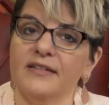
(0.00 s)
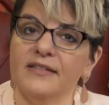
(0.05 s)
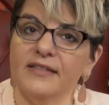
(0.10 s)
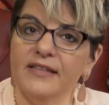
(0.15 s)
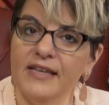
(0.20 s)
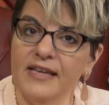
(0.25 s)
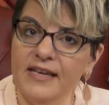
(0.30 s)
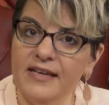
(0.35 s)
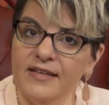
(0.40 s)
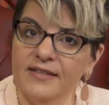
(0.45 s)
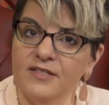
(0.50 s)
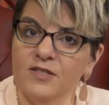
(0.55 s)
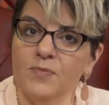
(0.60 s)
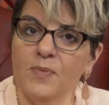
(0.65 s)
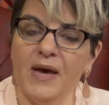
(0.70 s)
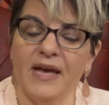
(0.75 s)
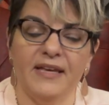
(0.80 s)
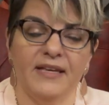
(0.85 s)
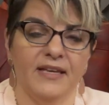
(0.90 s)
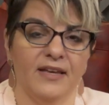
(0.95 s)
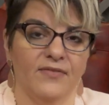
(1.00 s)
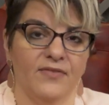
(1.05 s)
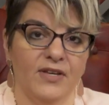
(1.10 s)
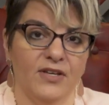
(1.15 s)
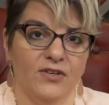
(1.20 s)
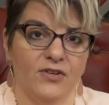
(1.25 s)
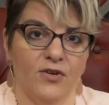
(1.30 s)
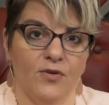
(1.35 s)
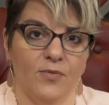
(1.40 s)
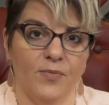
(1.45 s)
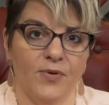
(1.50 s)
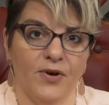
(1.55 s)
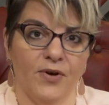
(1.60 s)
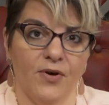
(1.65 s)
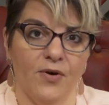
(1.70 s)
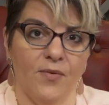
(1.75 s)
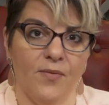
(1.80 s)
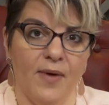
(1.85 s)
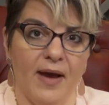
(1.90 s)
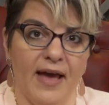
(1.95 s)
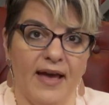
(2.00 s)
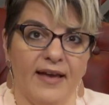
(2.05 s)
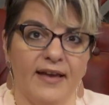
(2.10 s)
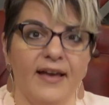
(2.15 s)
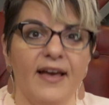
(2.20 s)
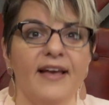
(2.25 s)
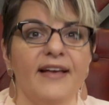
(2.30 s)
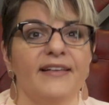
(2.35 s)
leads by giving your book away.